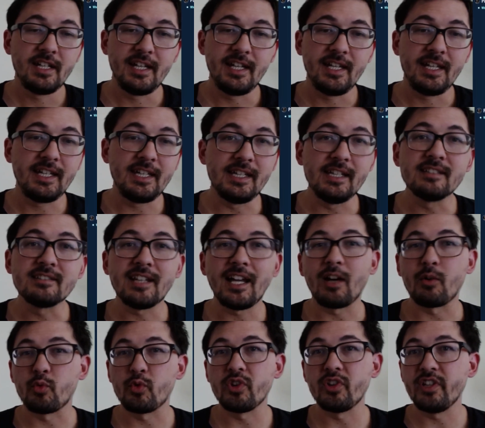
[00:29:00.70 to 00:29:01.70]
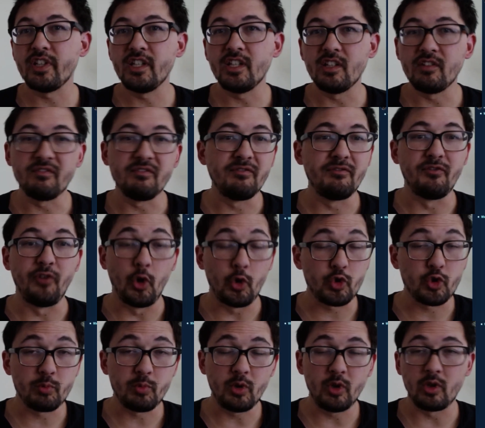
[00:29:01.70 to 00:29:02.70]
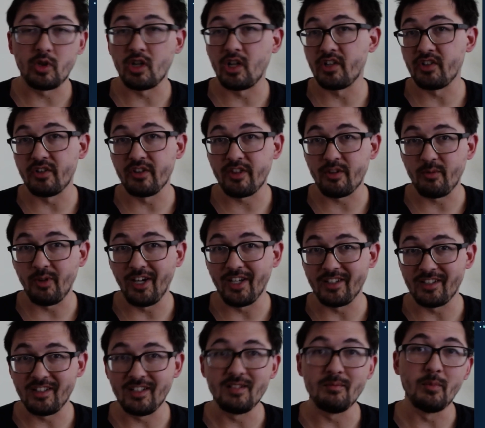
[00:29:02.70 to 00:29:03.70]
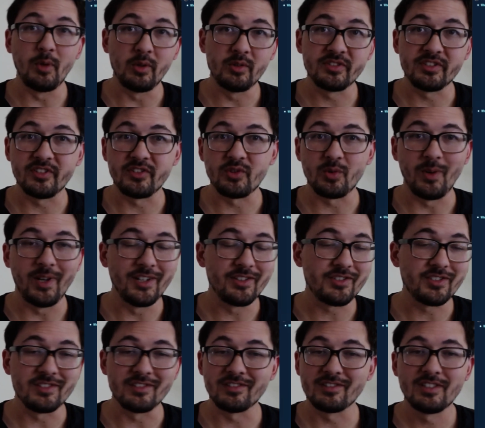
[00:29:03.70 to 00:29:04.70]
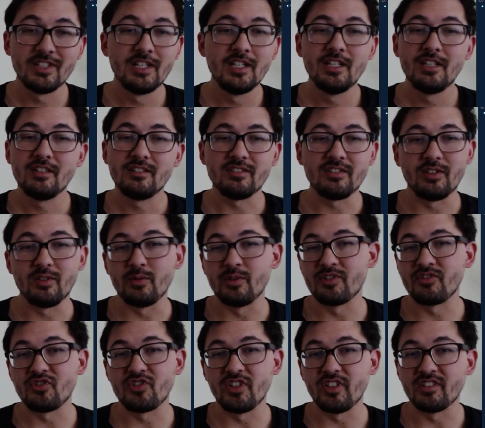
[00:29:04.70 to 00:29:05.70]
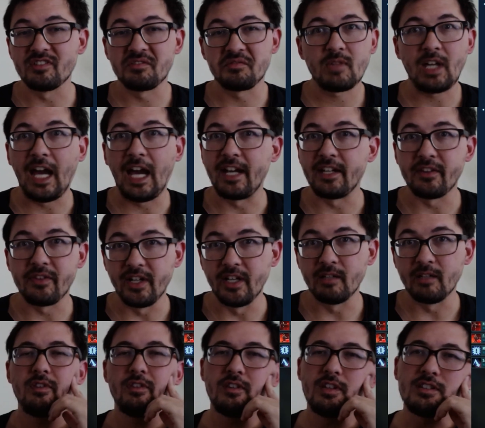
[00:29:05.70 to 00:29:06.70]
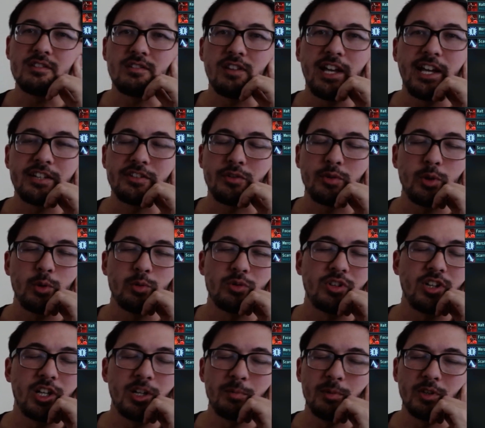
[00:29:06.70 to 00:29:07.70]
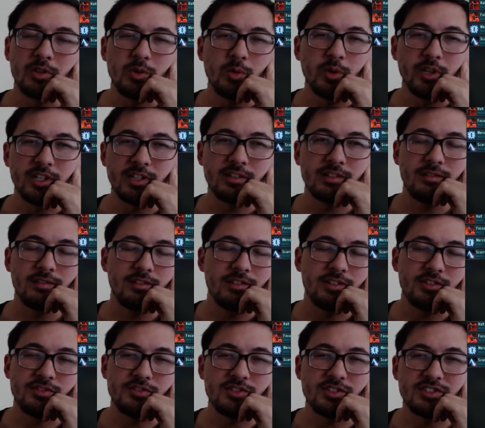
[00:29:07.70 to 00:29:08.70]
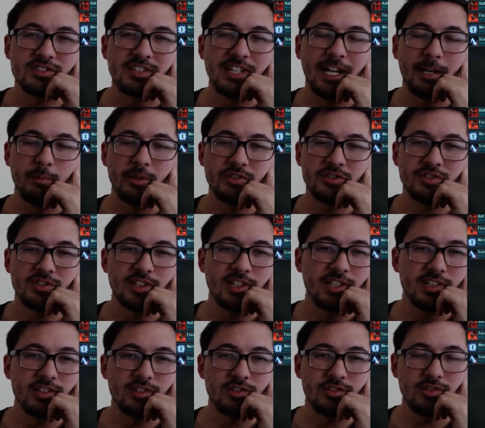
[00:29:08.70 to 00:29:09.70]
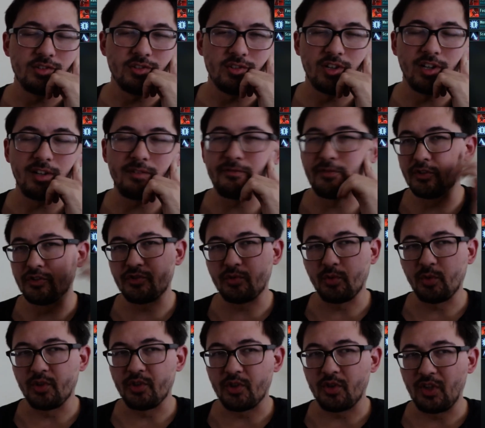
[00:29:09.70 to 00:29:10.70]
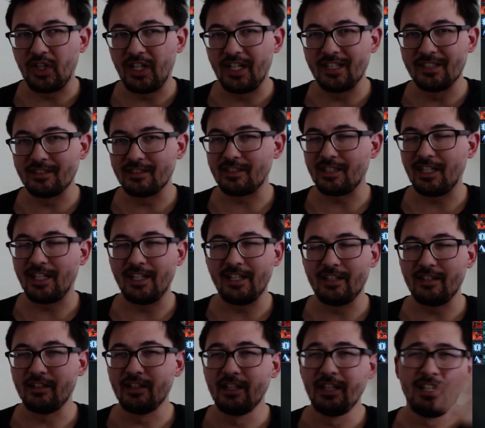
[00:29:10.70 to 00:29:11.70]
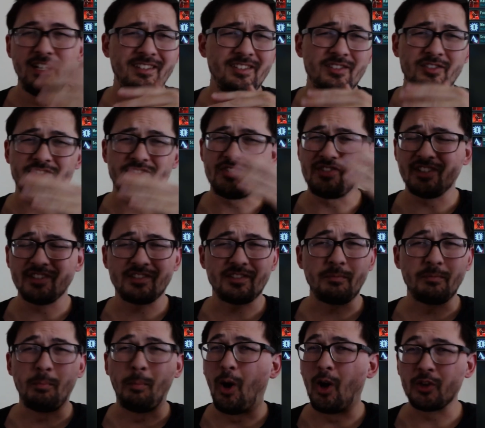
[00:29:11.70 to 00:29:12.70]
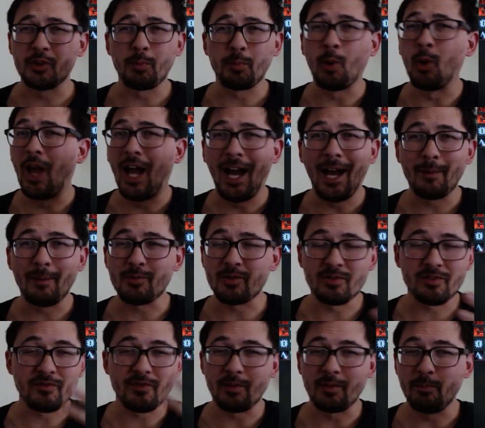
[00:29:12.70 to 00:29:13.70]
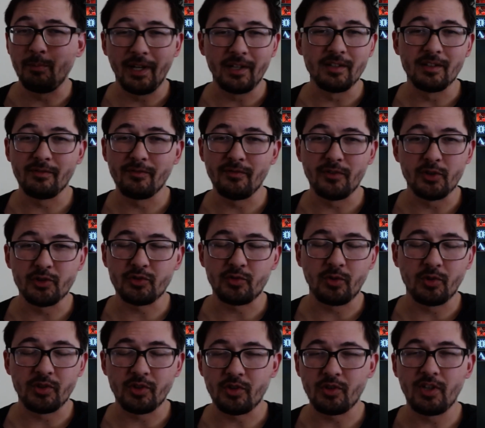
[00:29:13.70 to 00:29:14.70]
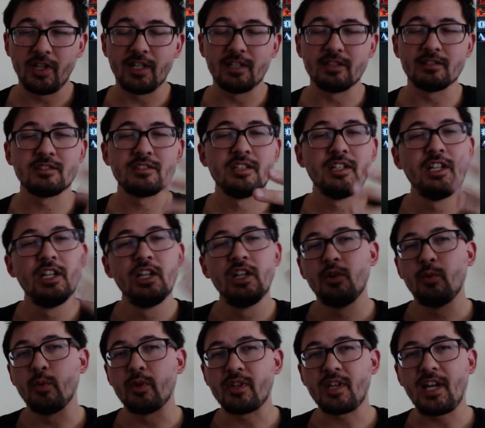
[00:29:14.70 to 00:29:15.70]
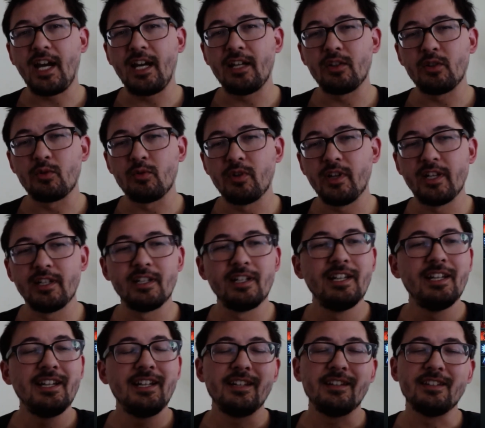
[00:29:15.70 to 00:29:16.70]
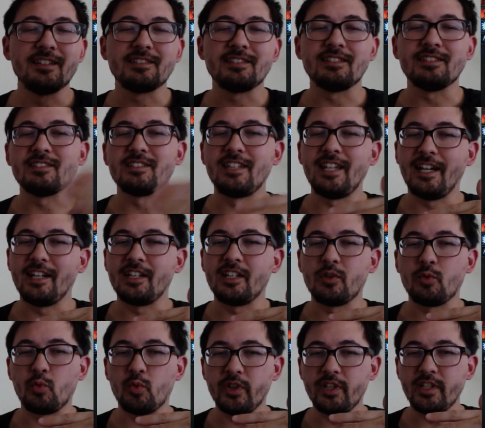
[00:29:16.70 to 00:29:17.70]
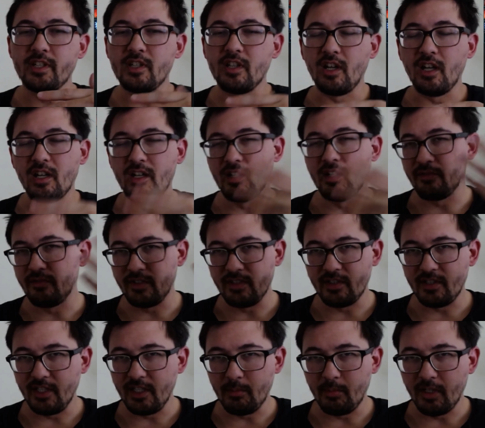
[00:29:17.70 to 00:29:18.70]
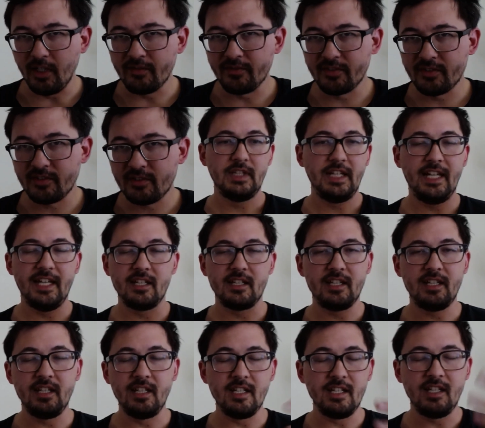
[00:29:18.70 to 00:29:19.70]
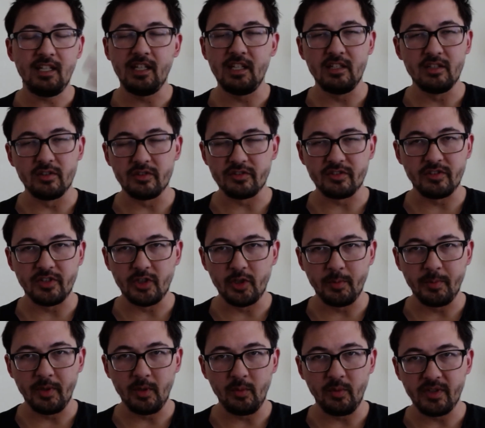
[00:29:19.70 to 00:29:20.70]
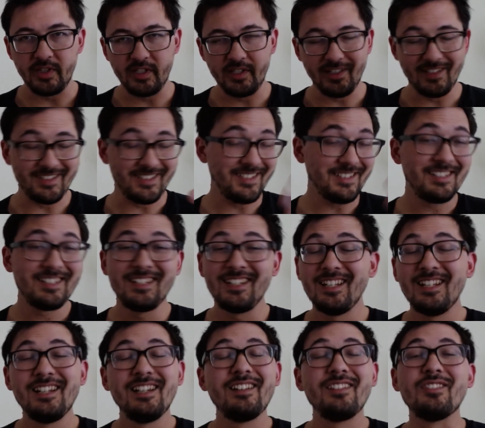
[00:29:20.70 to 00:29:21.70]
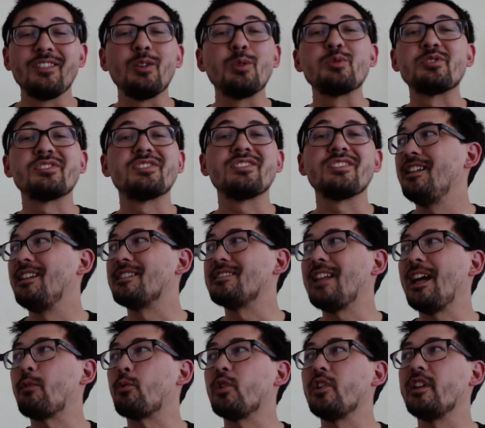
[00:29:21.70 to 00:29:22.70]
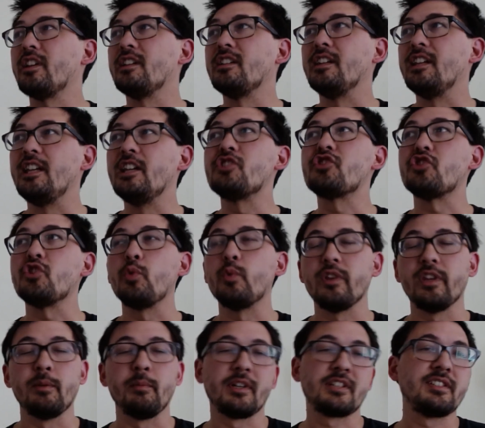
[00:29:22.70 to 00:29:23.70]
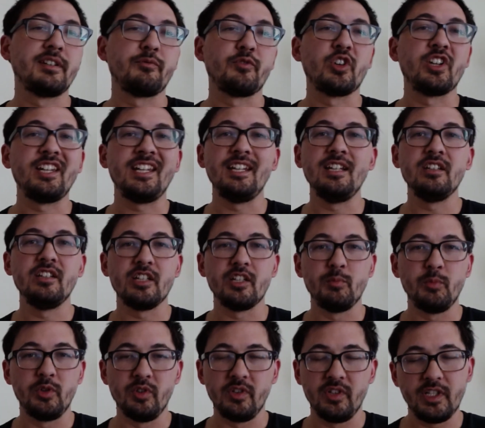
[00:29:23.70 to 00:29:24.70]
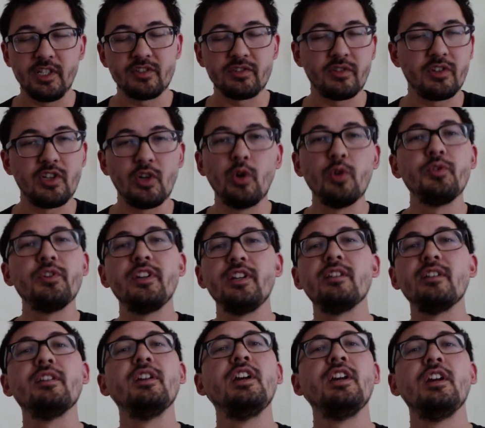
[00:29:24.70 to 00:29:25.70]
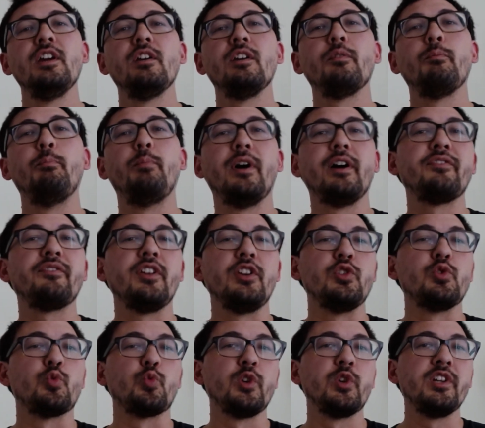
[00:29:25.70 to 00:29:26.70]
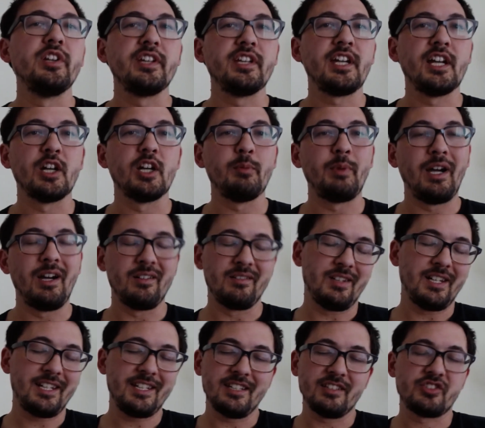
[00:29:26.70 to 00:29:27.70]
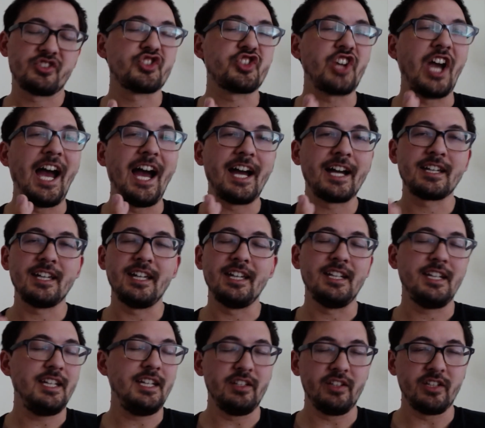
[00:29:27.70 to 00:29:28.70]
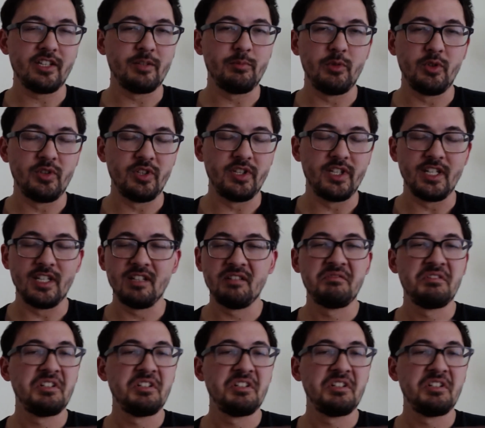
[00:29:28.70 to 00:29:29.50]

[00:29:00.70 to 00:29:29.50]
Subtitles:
He's not really vulnerable or under threat in most situations, so it's just kind of there. These last three we'll talk about quick. There's just not much to get into. They're all first order Crons, and there's just multiple options for better first order Crons. With Kylo Ren, this is getting rid of debuffs, and he heals a little bit when he does it. It's not really an issue with him except for healing immunity. So the only buff that you really care about, I guess, shock and healing immunity.